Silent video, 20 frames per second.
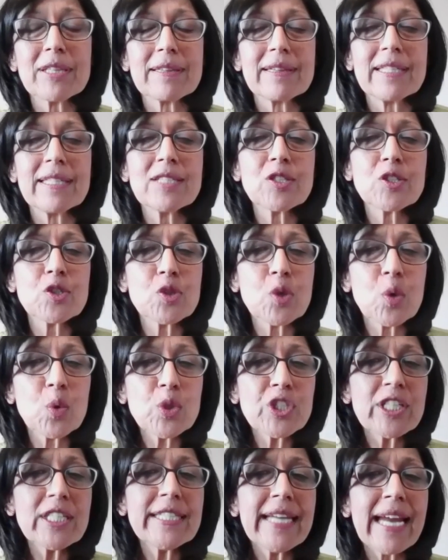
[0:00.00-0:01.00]
these
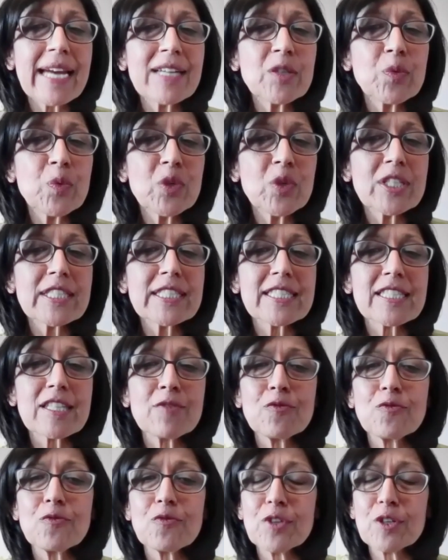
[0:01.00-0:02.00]
social networks,
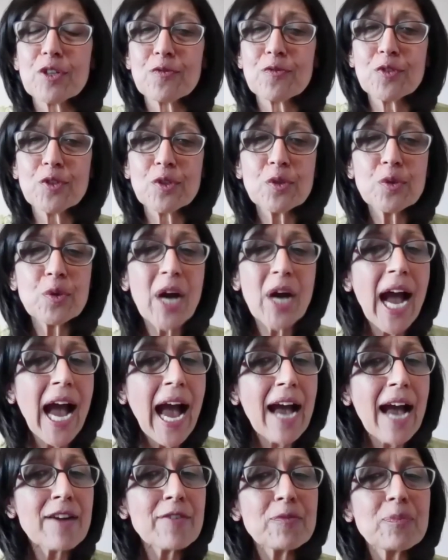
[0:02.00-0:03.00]
if you
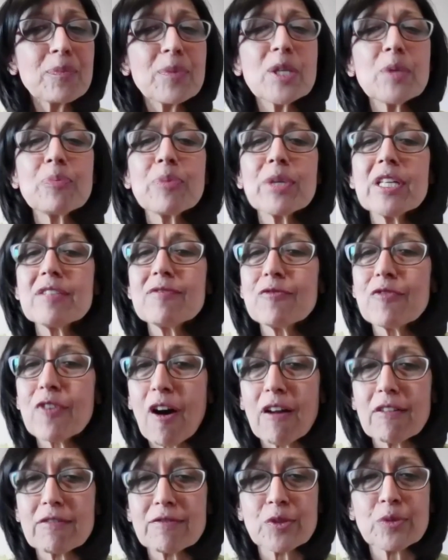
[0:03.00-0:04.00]
have people
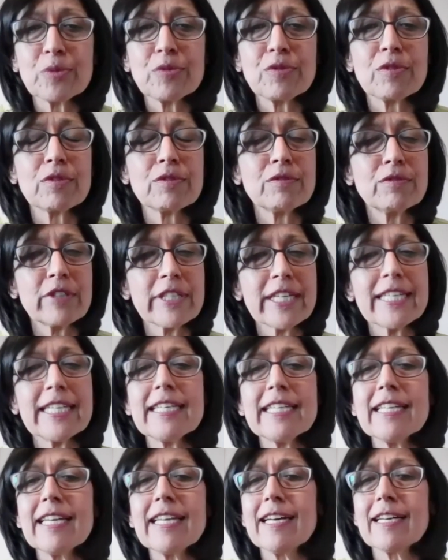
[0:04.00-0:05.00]
involved who
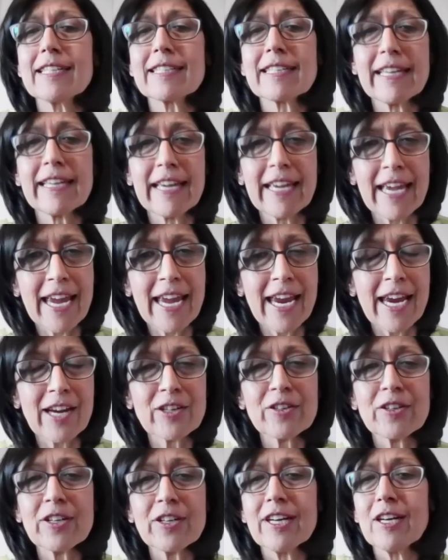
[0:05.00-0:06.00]
really
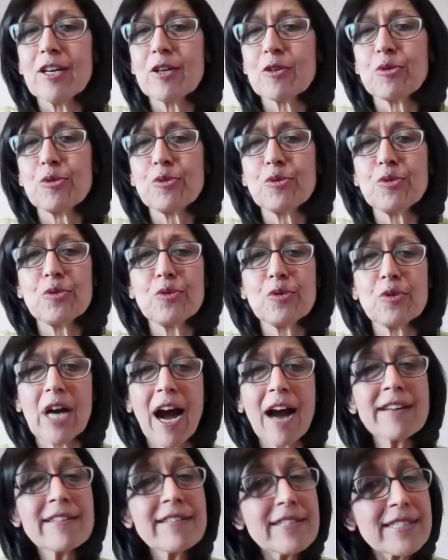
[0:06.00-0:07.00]
care, who
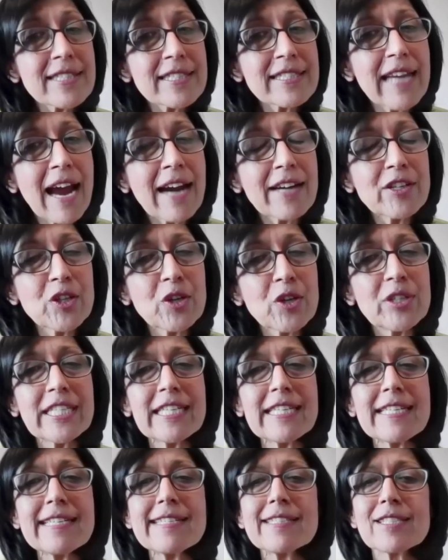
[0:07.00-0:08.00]
understand your
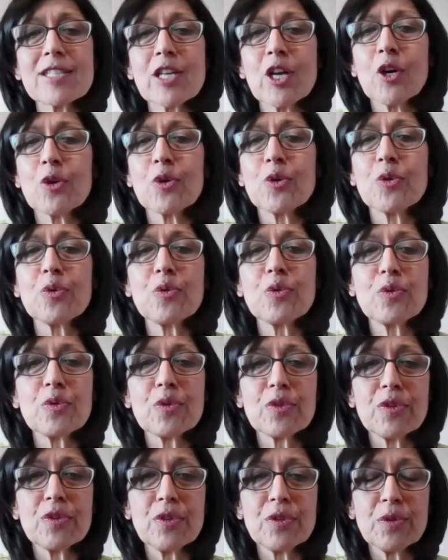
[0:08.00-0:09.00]
needs,
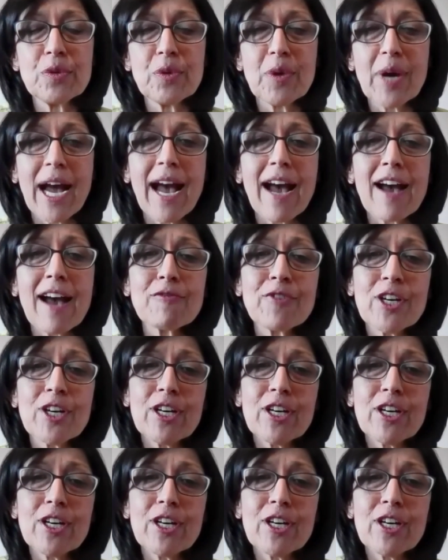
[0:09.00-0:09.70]
who you have